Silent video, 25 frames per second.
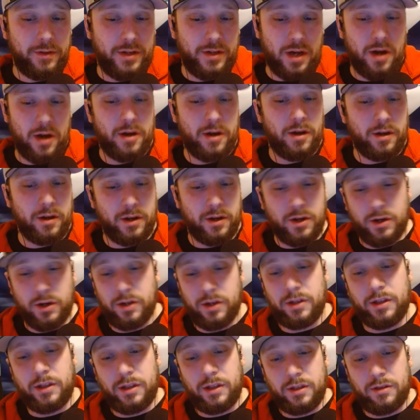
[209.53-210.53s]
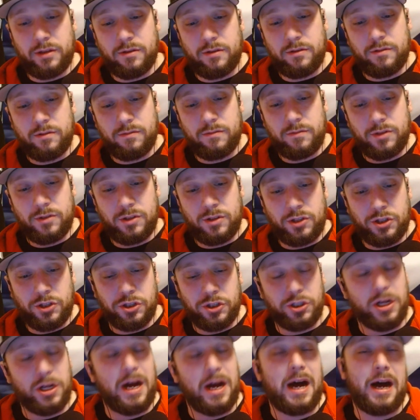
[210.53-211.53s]
done a good
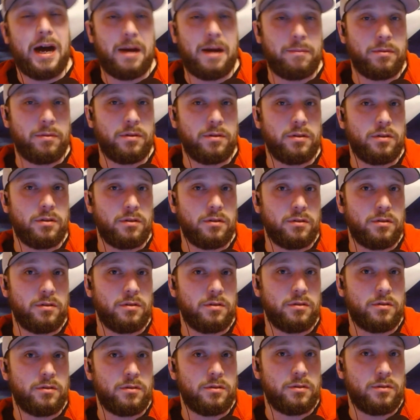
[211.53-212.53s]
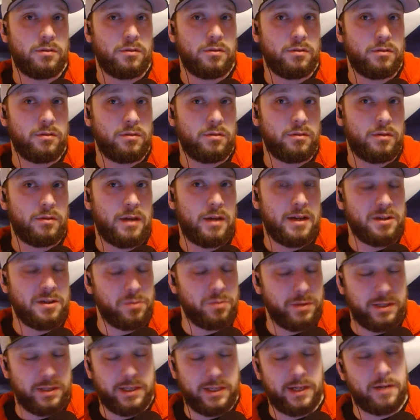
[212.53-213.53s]
job, as
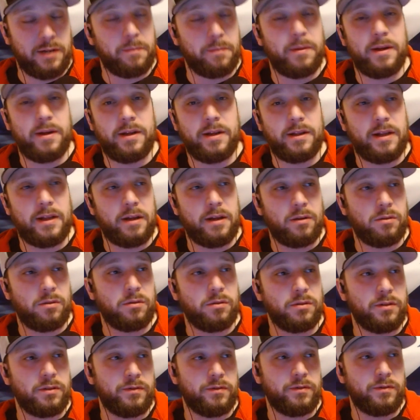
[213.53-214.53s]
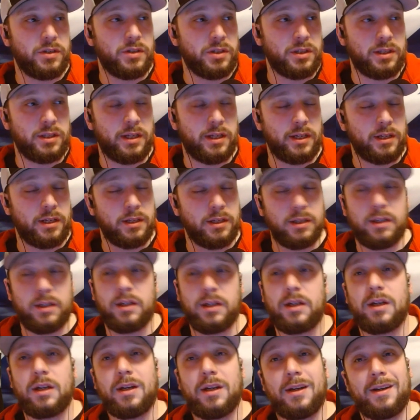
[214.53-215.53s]
we stick a pin in that whole division thing,
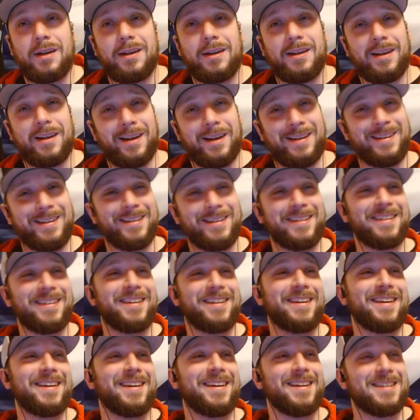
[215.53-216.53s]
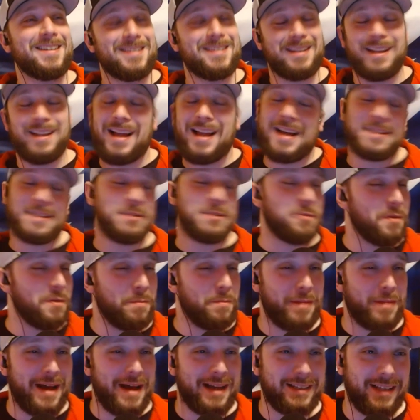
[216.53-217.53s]
because a lot to
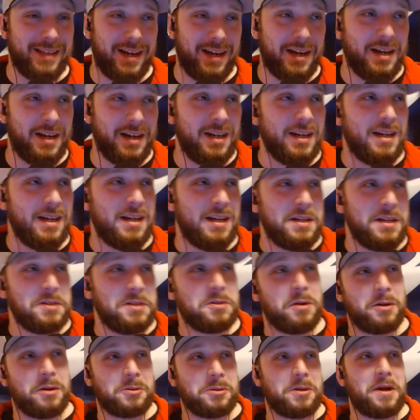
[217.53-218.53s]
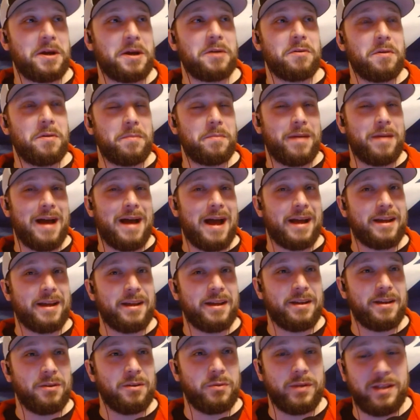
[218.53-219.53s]
unpack there. So I'll try to unpack
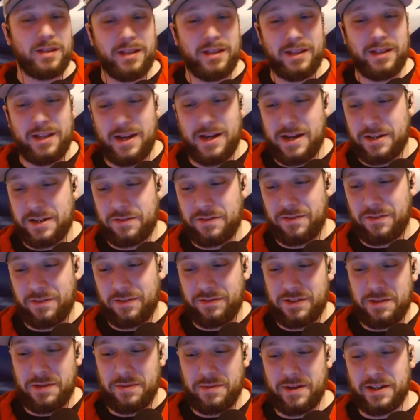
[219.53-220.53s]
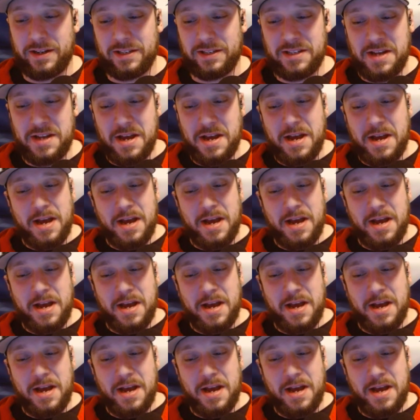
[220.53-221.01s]
it within the next 15 minutes.